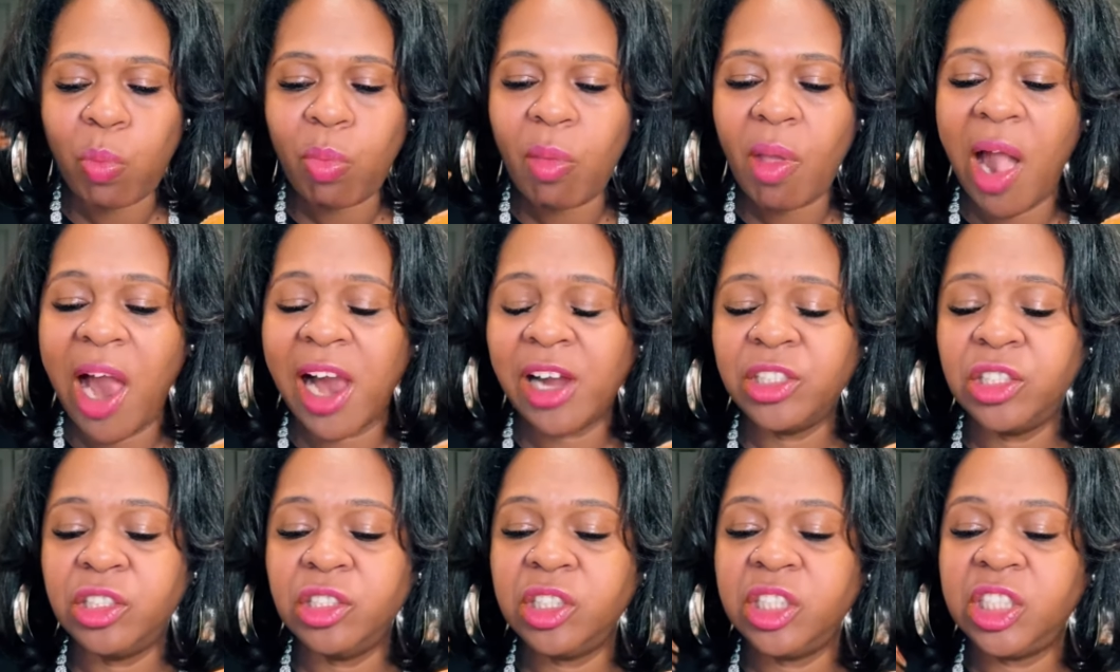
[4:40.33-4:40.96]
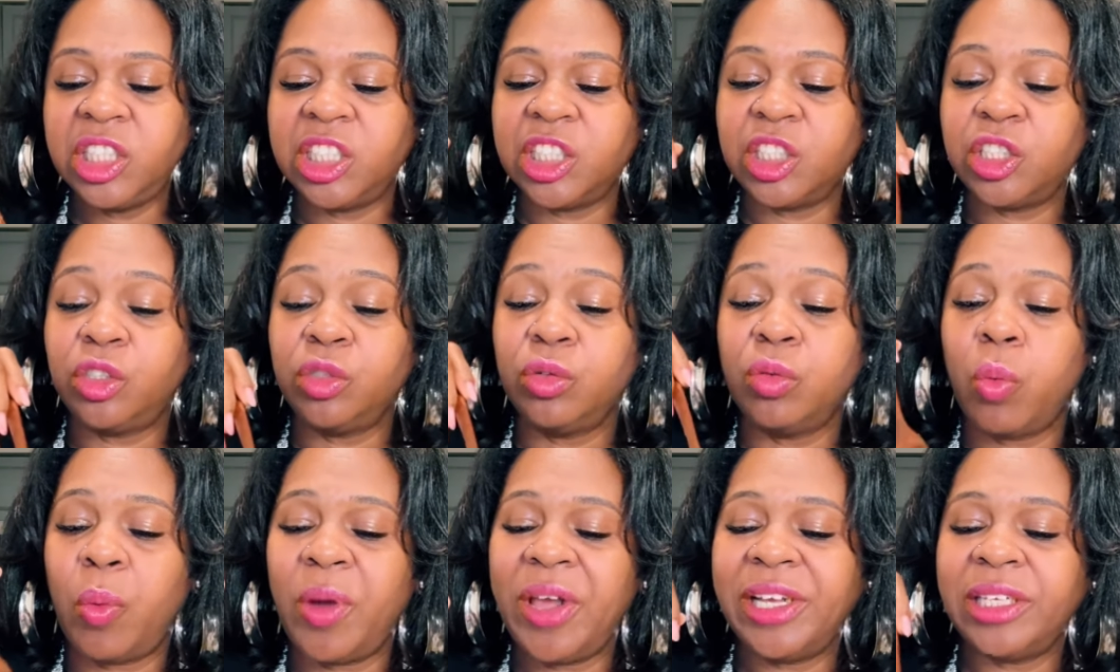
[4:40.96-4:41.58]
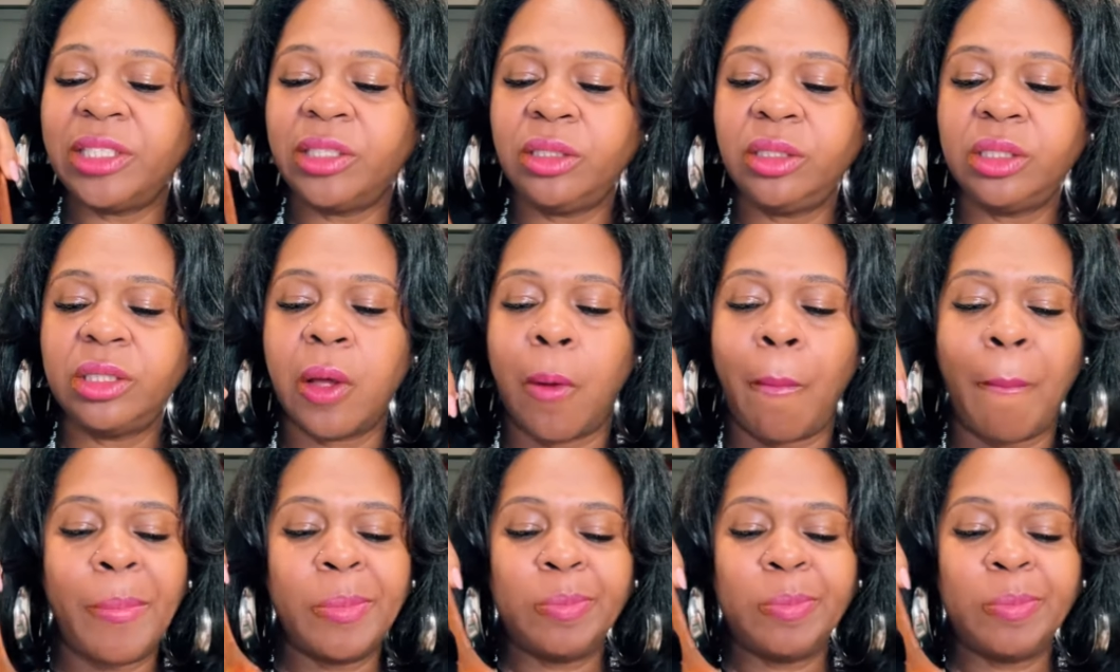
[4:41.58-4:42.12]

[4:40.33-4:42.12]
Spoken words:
I usually just do wings.